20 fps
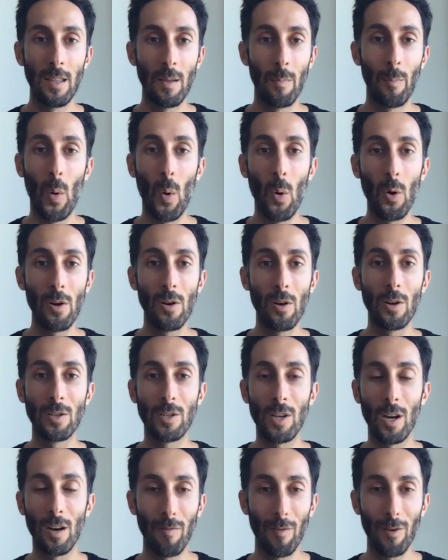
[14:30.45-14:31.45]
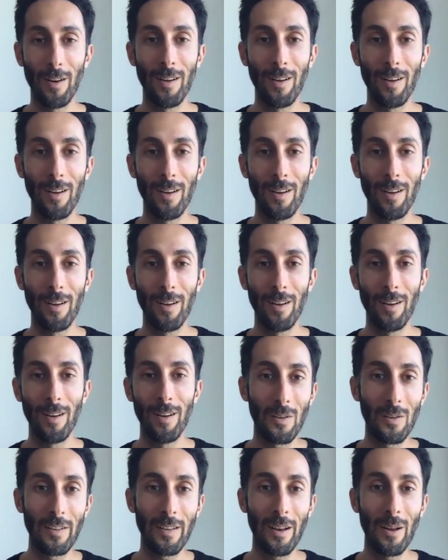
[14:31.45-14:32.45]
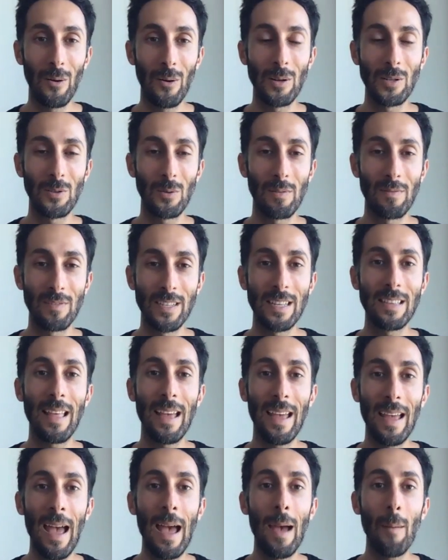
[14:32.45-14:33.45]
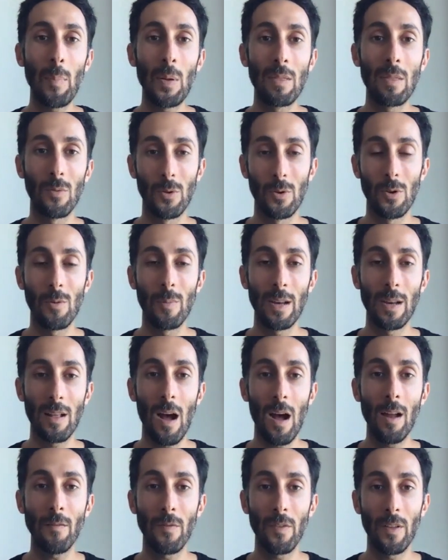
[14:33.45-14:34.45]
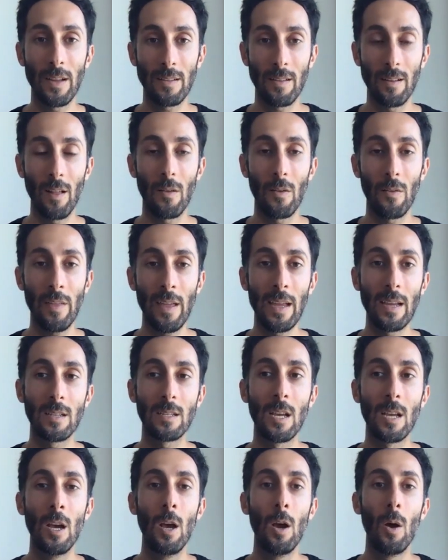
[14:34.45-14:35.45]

borders over another, and so we've seen that happen through human conflict and other things.